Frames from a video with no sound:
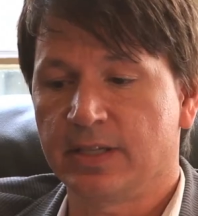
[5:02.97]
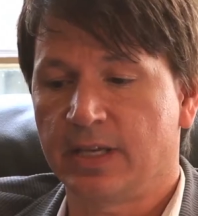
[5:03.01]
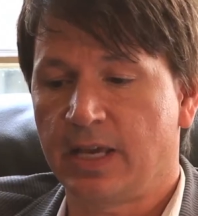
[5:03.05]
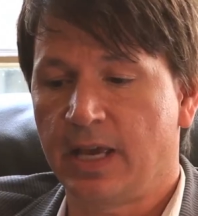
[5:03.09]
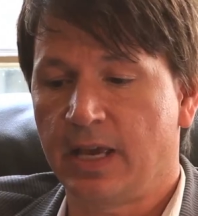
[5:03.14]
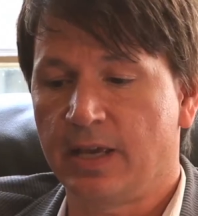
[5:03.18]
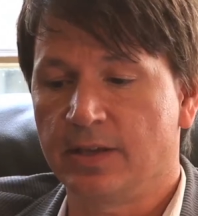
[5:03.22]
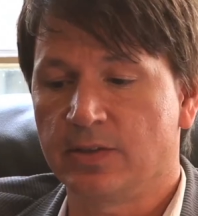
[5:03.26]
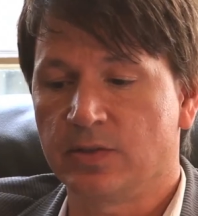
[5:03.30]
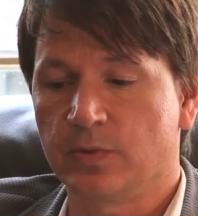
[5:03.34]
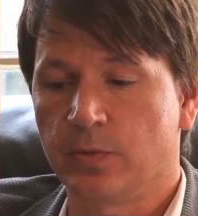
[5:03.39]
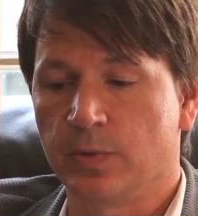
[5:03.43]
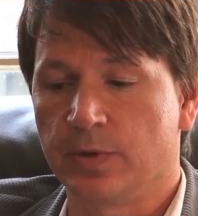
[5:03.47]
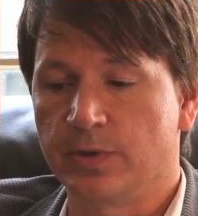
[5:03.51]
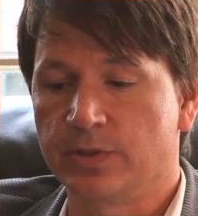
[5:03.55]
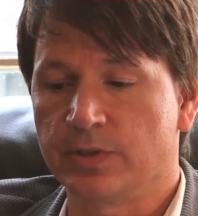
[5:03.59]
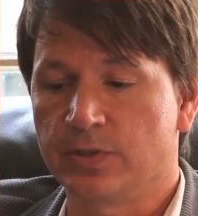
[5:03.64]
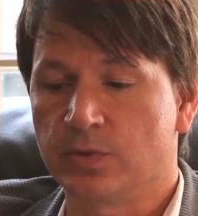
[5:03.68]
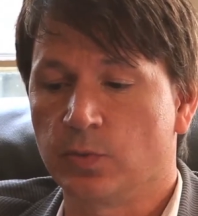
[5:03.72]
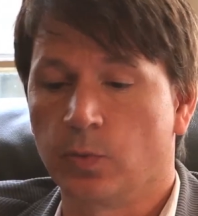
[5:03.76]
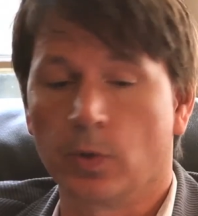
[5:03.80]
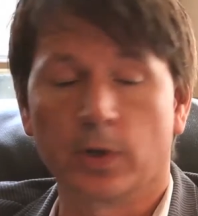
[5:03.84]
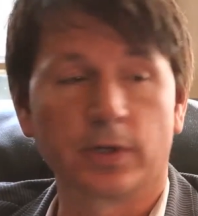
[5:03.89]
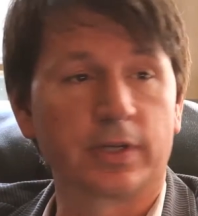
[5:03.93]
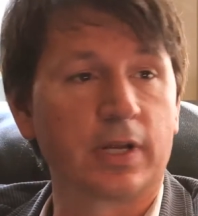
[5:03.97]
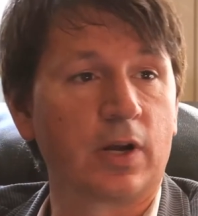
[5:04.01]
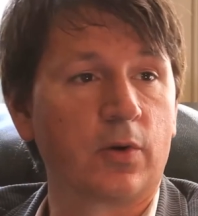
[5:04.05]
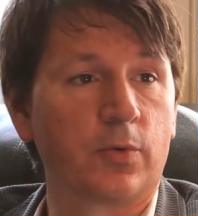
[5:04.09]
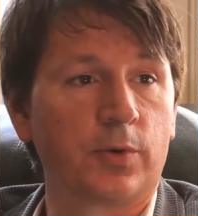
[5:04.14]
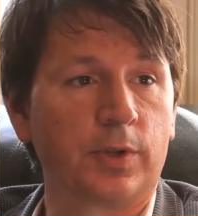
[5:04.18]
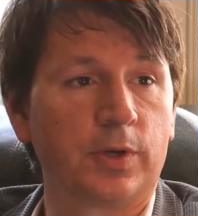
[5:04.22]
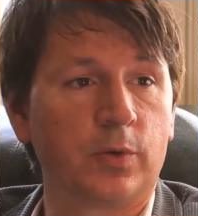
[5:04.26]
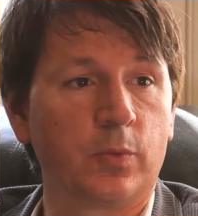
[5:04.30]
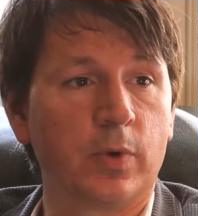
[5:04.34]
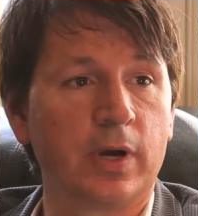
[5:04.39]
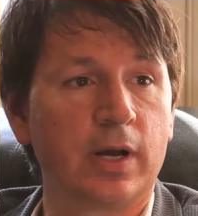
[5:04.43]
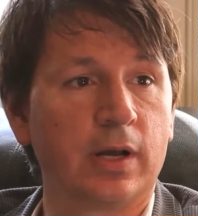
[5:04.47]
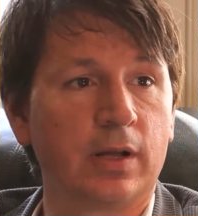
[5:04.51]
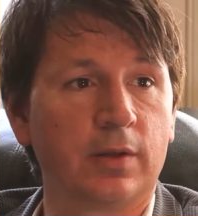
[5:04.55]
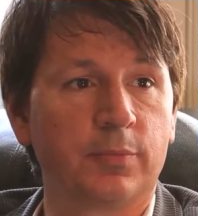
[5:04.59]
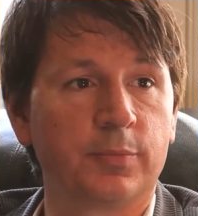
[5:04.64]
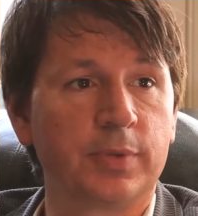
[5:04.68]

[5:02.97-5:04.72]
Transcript: a case where it just worked out really well.